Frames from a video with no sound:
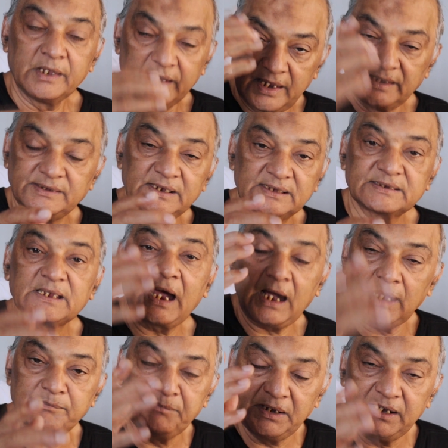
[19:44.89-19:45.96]
Angels,
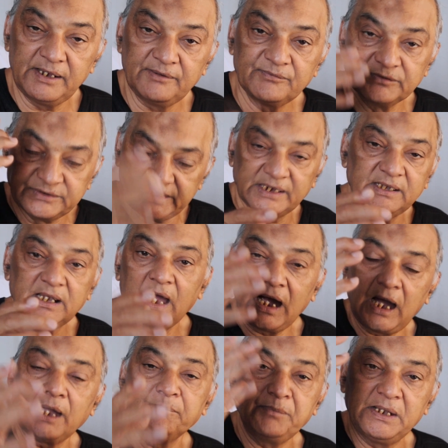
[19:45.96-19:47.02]
I believe. Jinn,
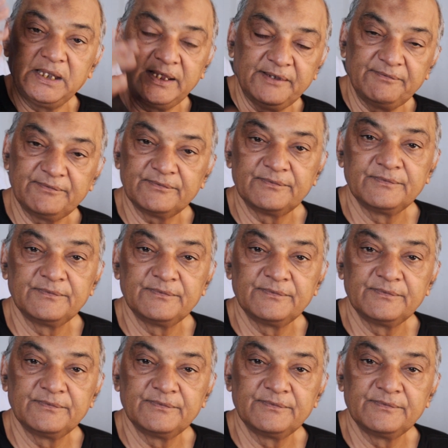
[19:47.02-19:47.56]
I believe.